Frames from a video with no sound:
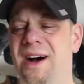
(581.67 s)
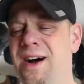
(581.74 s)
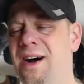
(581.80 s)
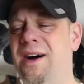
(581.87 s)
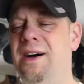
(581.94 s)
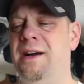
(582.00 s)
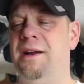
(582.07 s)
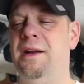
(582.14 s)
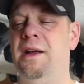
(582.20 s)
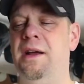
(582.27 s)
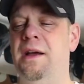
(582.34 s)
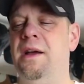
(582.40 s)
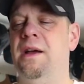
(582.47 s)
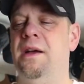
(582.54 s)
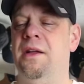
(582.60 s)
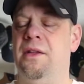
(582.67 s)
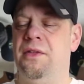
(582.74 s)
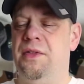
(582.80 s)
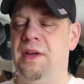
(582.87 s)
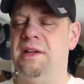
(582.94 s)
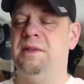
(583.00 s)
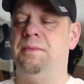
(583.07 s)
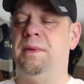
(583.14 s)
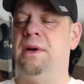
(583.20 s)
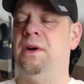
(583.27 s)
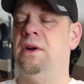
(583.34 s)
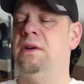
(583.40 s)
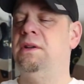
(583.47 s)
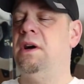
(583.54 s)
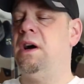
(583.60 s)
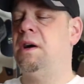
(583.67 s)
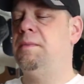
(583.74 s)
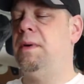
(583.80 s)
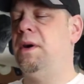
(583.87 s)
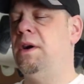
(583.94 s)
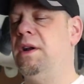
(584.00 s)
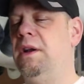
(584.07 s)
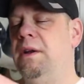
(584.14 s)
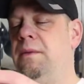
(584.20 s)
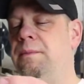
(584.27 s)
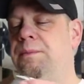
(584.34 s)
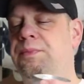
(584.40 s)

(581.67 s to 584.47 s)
on this beer, Dog Party,